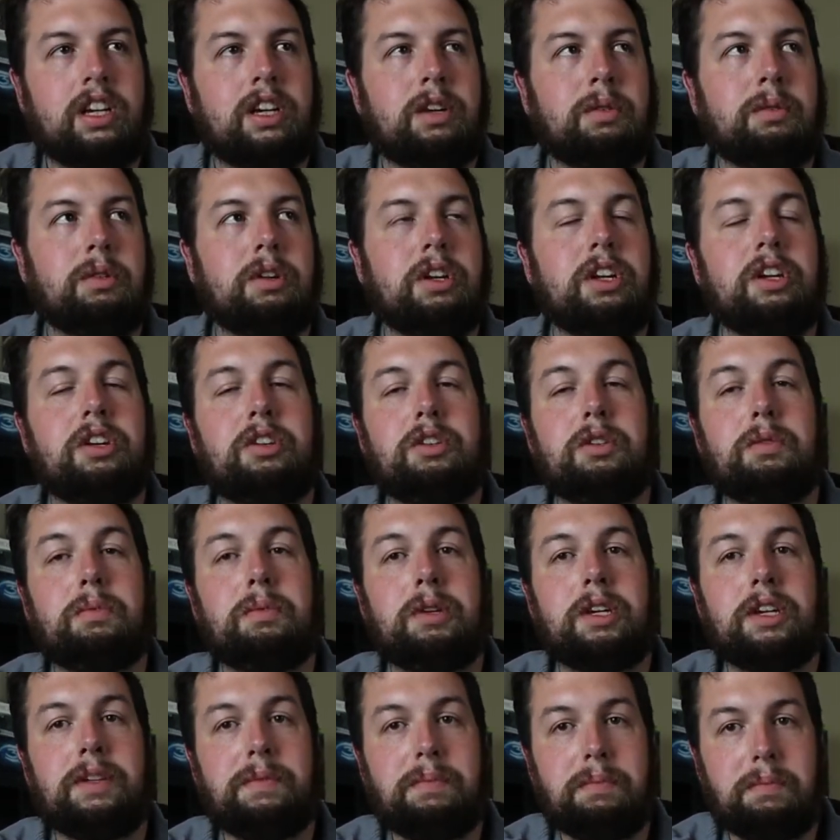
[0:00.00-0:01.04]
wouldn't do
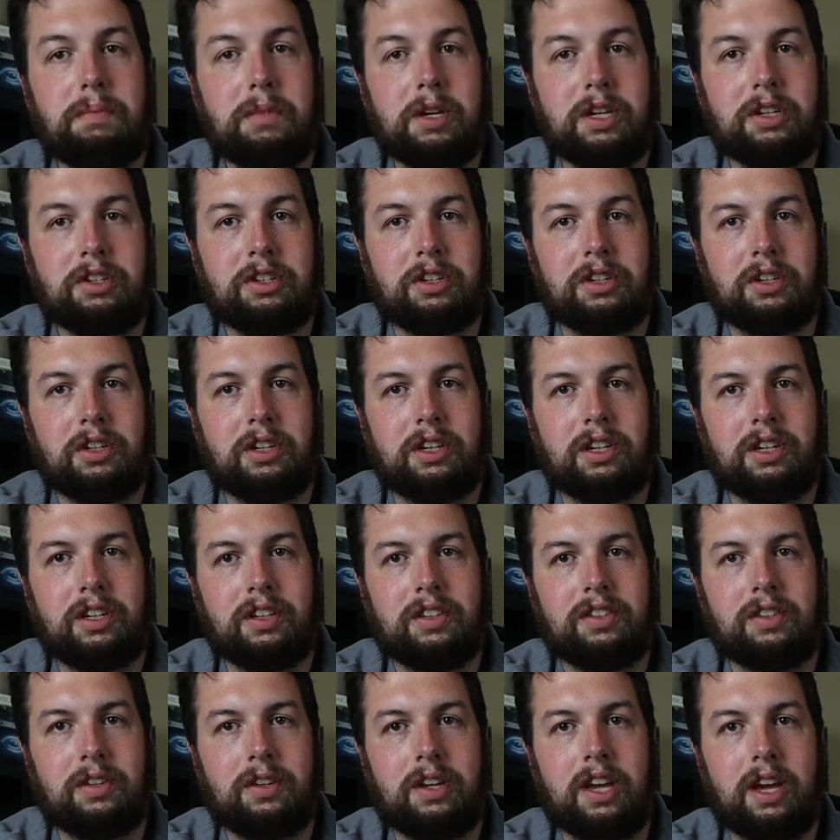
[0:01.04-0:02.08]
me much good.
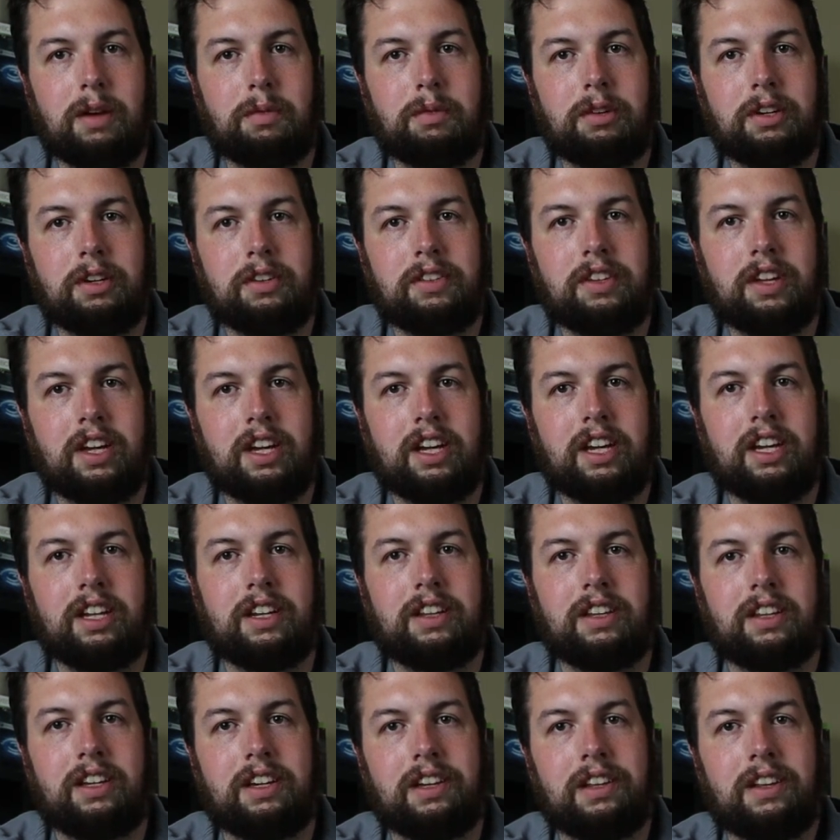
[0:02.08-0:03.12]
So yeah, once I get
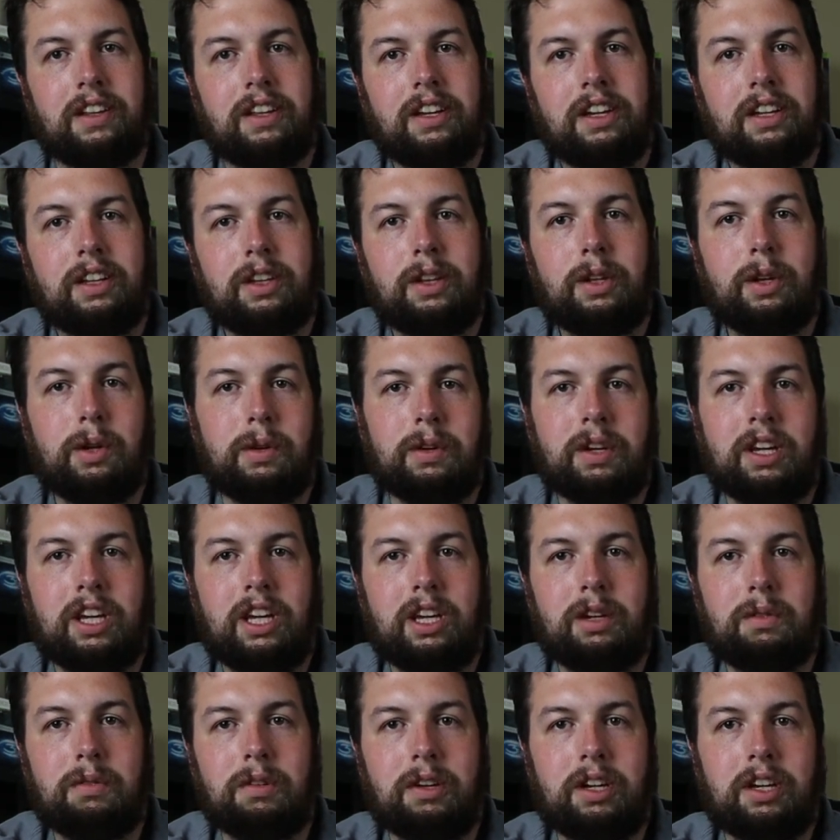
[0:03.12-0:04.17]
the little
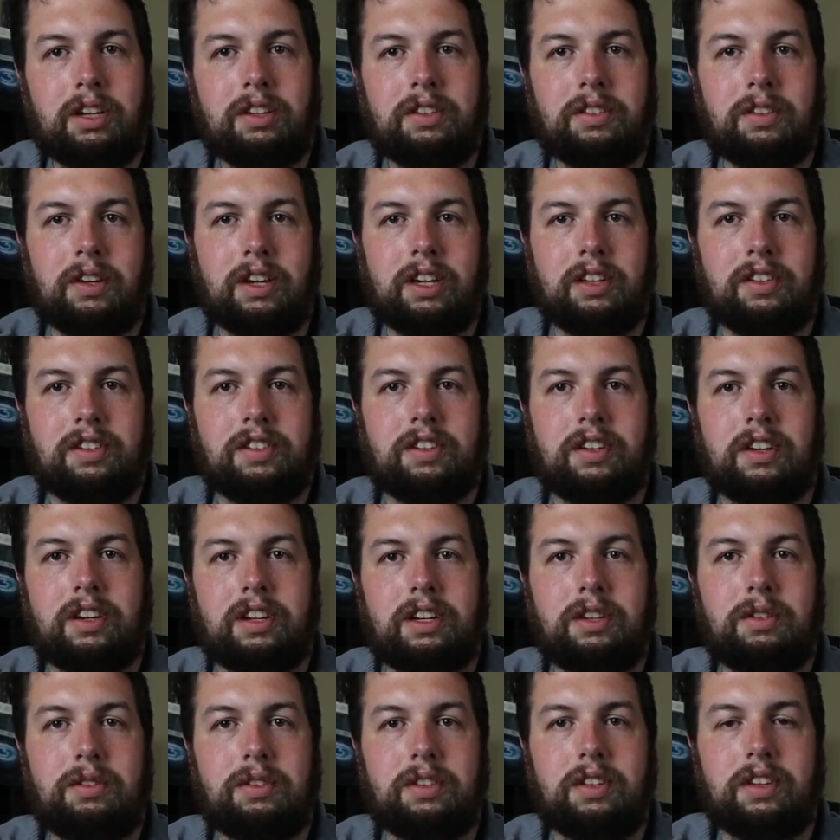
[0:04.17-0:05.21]
key ring so I can start
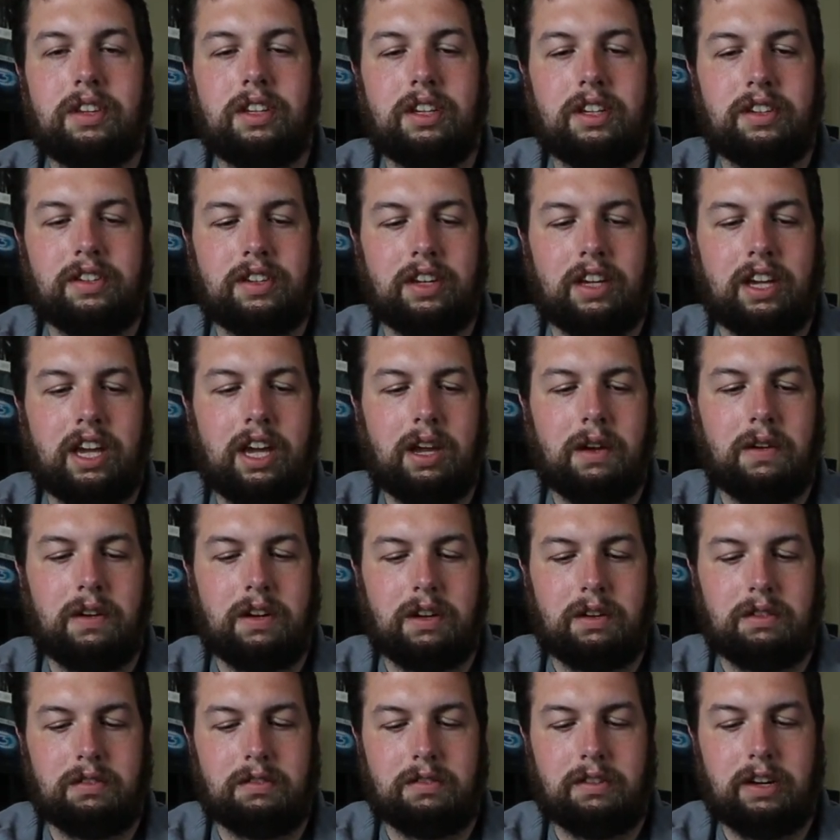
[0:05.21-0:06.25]
using this and carrying
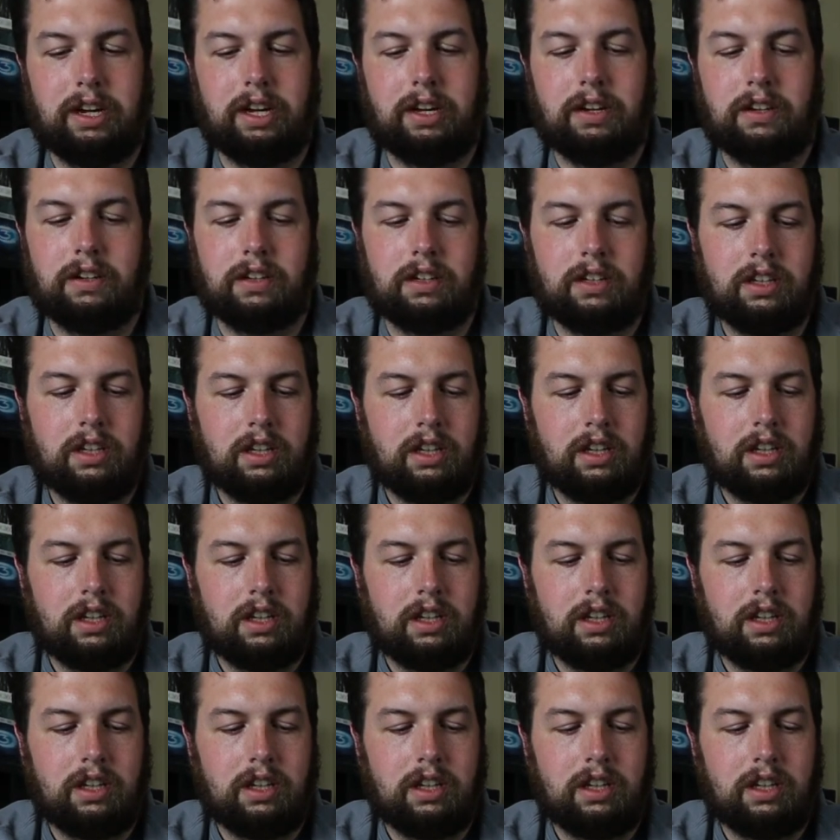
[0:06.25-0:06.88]
it around,